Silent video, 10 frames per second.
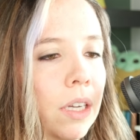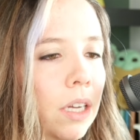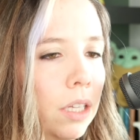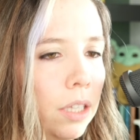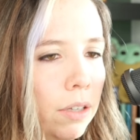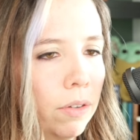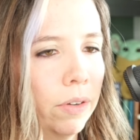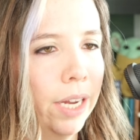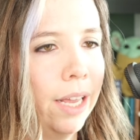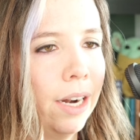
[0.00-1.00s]

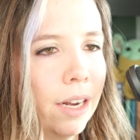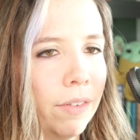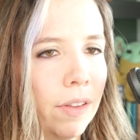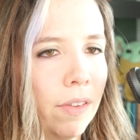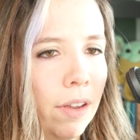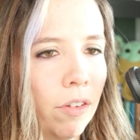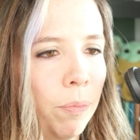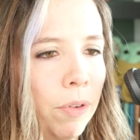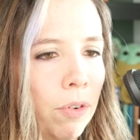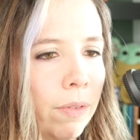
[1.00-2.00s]
Alone, in and of itself,
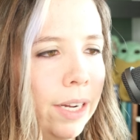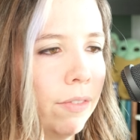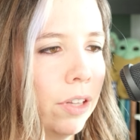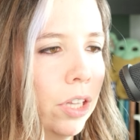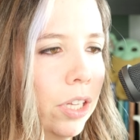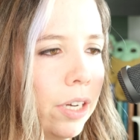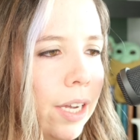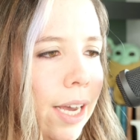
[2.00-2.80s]
before we even look